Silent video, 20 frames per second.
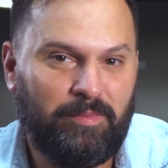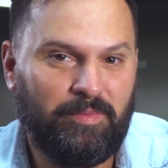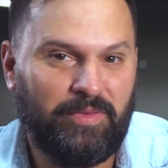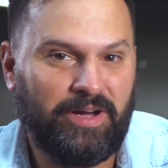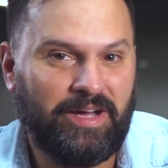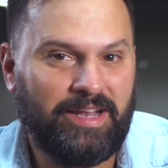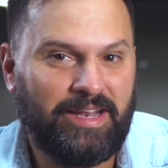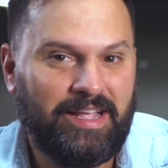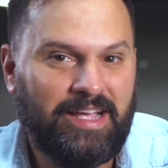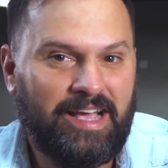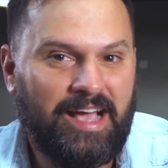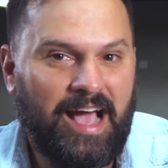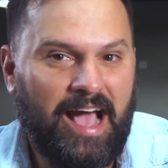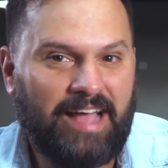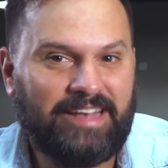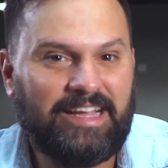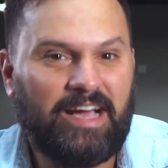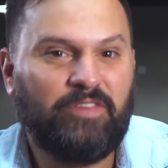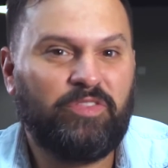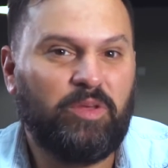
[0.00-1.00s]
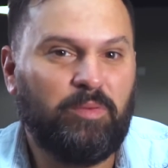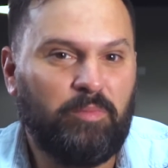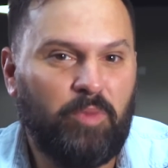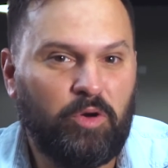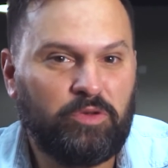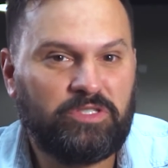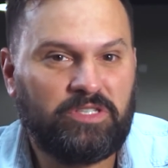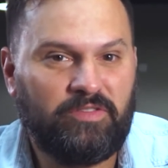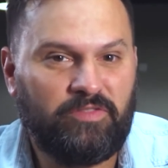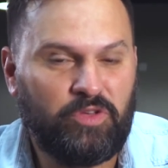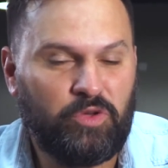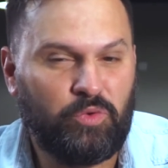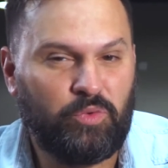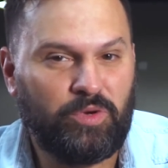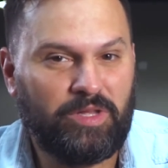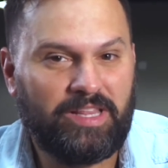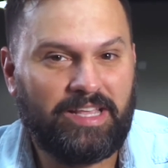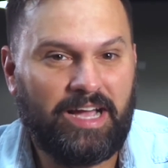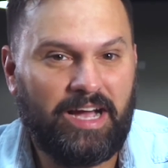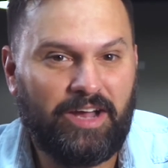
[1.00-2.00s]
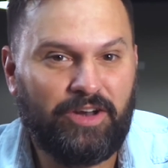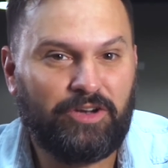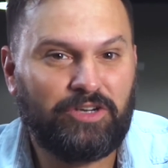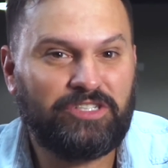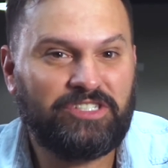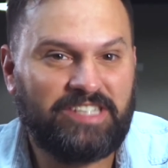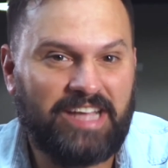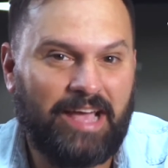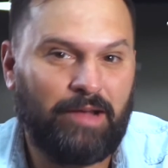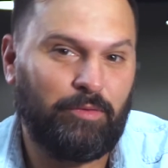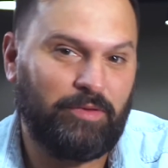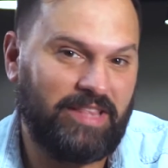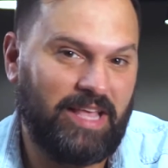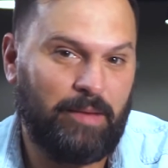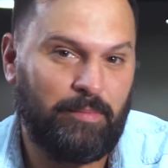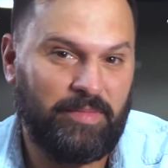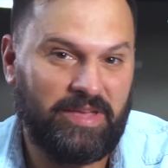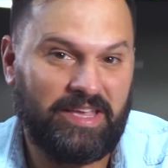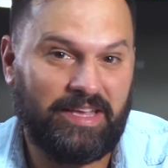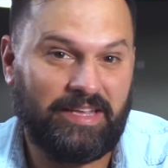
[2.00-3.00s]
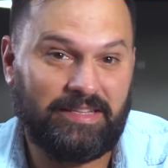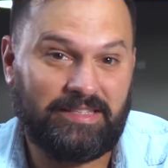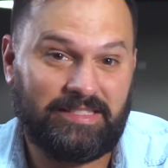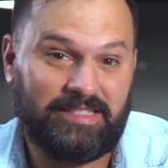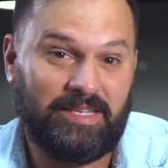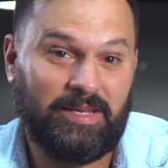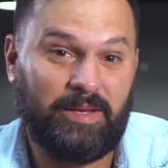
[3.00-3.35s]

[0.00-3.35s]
but I doubt that most of you really understand what that means.